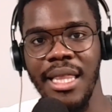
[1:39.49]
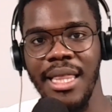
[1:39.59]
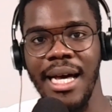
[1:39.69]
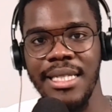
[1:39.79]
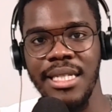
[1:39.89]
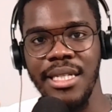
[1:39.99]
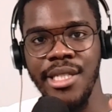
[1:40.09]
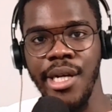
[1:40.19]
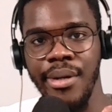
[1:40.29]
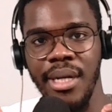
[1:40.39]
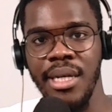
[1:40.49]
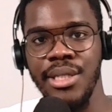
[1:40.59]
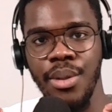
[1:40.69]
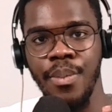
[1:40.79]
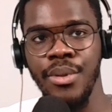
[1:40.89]
that there is
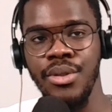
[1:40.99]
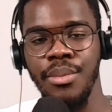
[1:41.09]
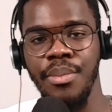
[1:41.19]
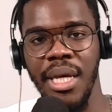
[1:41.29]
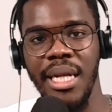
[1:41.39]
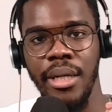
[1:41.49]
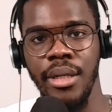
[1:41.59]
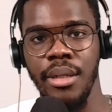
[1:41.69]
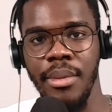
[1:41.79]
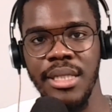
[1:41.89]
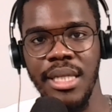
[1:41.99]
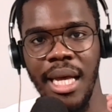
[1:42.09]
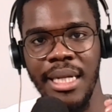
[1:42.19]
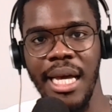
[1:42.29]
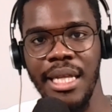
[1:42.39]
supposed to be an agreement
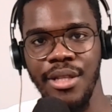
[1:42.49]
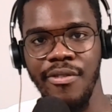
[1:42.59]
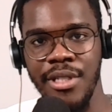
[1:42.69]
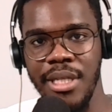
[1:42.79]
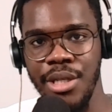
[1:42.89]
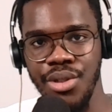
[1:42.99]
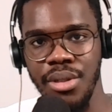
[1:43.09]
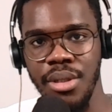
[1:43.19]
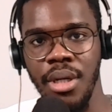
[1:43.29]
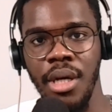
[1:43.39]
at the end of the session.